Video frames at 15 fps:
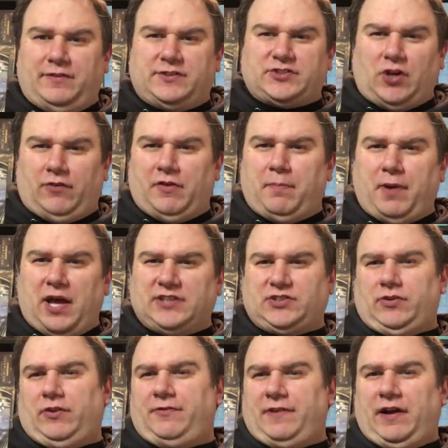solve the
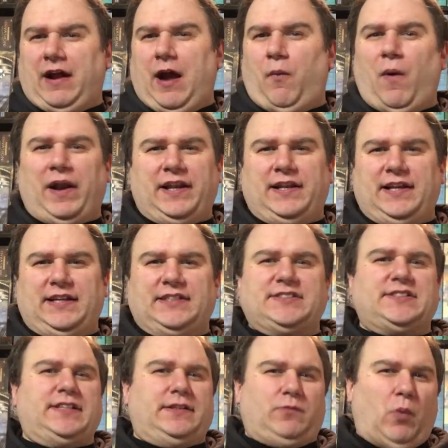puzzle to figure out what it
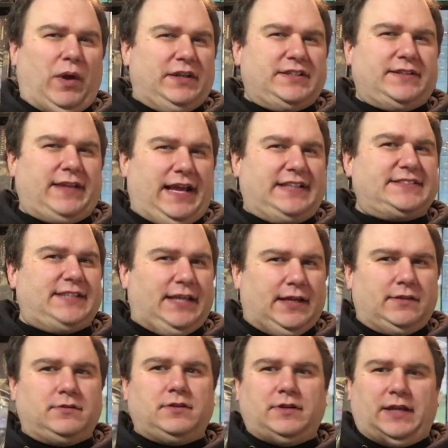is, what it takes
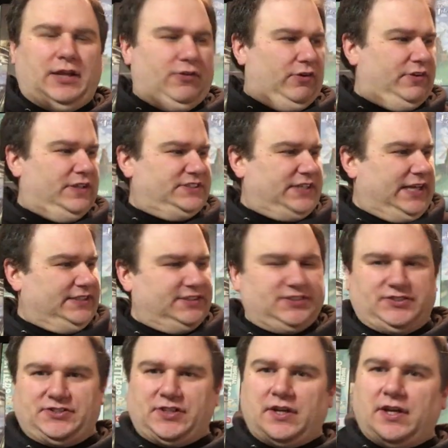to, either in this case, this
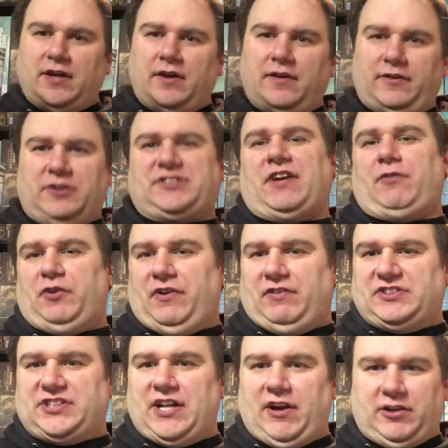is there's several
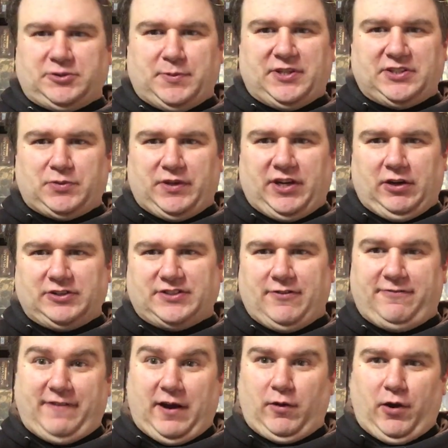different scenarios, but this one here is the
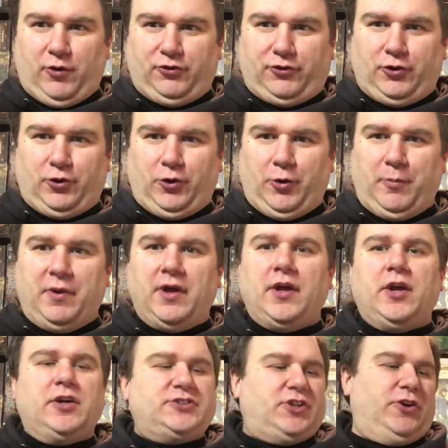Pharaoh's Tomb.
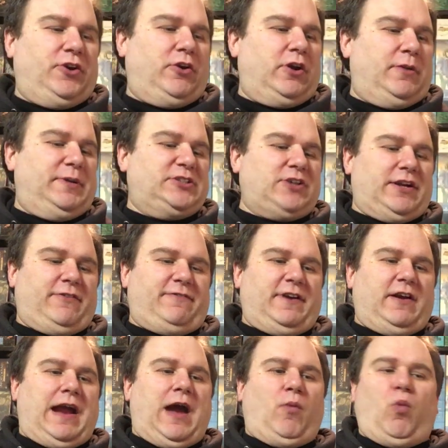So you're going to be trying to
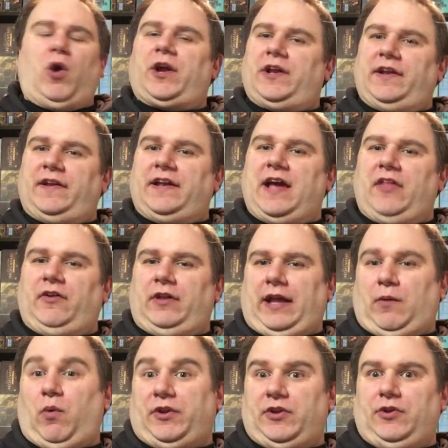figure out and working together
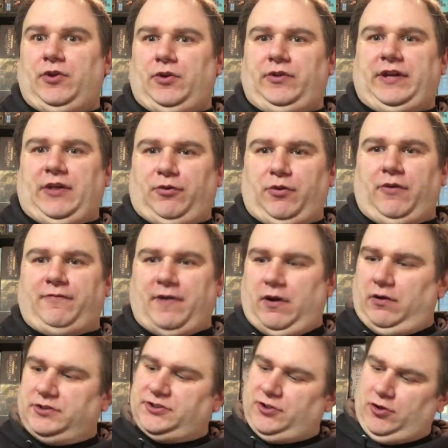like what to do to get through the
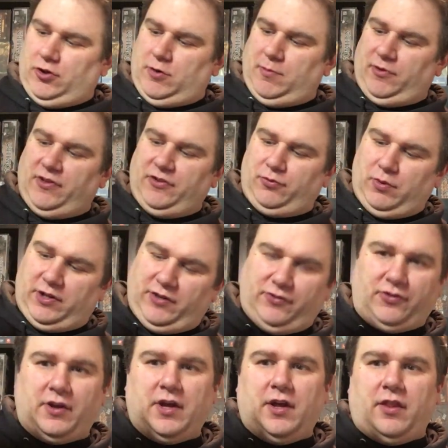Pharaoh's Tomb. Or this one
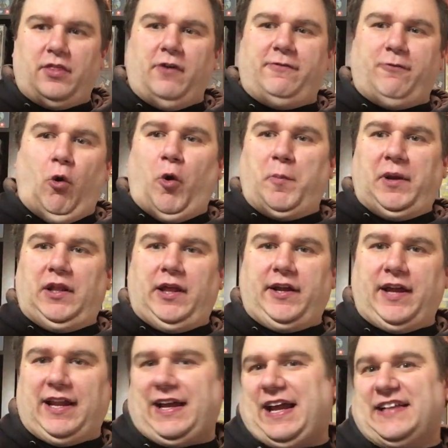is the formula.
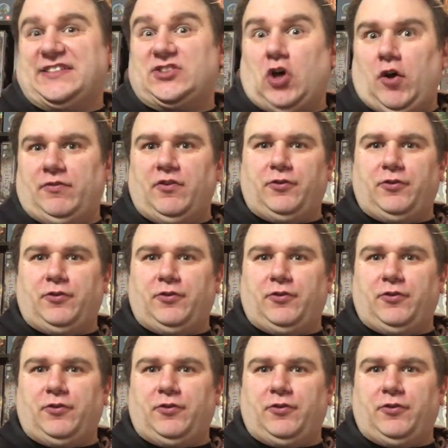You got to kind of solve